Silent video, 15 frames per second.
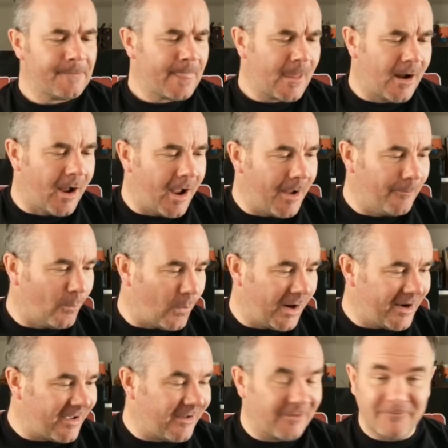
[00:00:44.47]
When
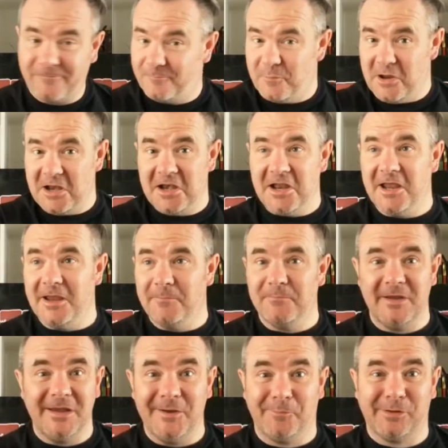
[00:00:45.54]
I've been in
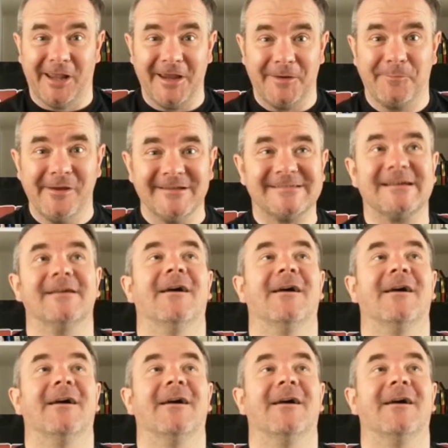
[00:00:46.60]
me plague pit,